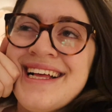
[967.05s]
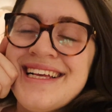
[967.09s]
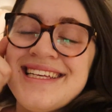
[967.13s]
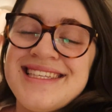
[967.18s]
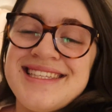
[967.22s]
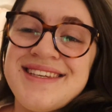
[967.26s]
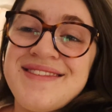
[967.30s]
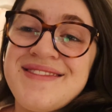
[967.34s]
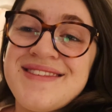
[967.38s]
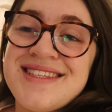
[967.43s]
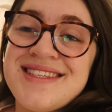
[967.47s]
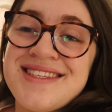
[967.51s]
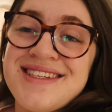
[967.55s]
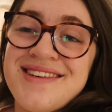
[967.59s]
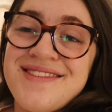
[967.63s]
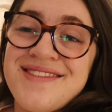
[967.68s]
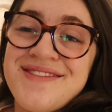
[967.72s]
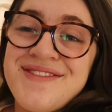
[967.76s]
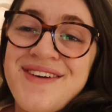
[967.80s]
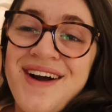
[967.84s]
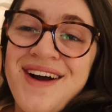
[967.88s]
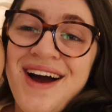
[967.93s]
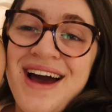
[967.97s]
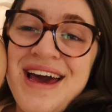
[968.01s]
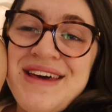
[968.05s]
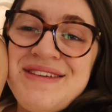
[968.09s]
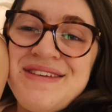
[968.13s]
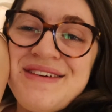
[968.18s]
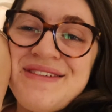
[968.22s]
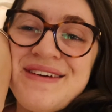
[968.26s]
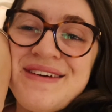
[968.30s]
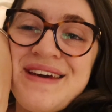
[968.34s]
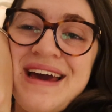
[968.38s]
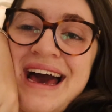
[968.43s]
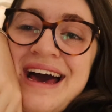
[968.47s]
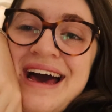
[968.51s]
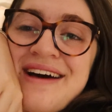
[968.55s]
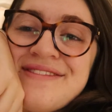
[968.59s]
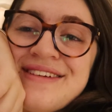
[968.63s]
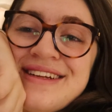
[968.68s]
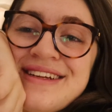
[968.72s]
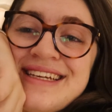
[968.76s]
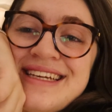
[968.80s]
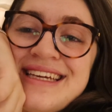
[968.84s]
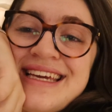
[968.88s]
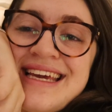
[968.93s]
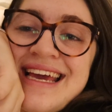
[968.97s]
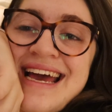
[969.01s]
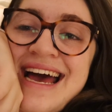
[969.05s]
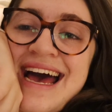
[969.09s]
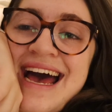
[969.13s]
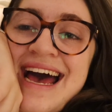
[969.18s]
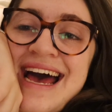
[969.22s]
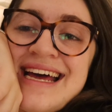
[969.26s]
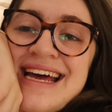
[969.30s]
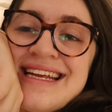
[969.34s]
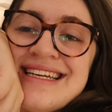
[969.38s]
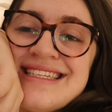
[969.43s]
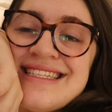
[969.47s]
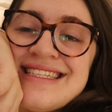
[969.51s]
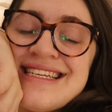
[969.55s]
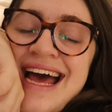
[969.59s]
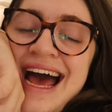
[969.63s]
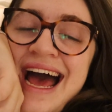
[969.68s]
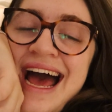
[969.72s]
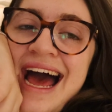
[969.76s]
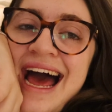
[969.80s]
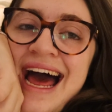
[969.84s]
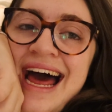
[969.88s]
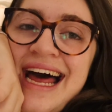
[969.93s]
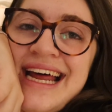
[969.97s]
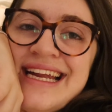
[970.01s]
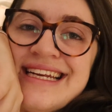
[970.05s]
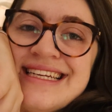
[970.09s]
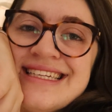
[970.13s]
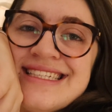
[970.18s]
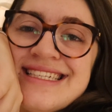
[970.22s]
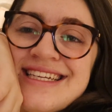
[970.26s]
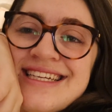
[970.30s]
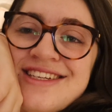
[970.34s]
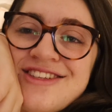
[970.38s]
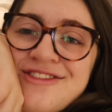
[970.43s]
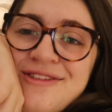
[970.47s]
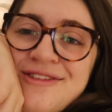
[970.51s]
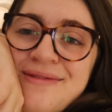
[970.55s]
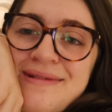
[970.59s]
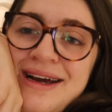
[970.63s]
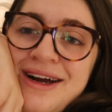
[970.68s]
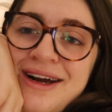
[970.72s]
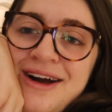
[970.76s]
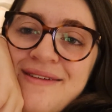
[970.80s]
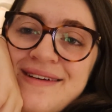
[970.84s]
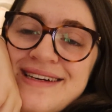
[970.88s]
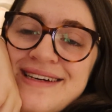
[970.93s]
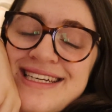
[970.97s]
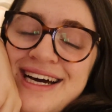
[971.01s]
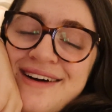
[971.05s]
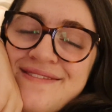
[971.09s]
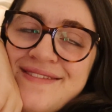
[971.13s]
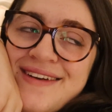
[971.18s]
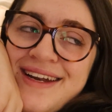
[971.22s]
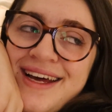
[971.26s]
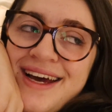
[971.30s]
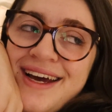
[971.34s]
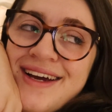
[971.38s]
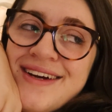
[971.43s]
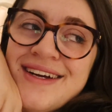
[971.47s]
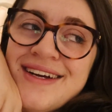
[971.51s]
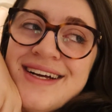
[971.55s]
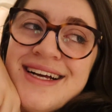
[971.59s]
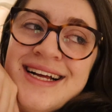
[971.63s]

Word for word: Subscribe if you haven't yet, and drop me a comment down below.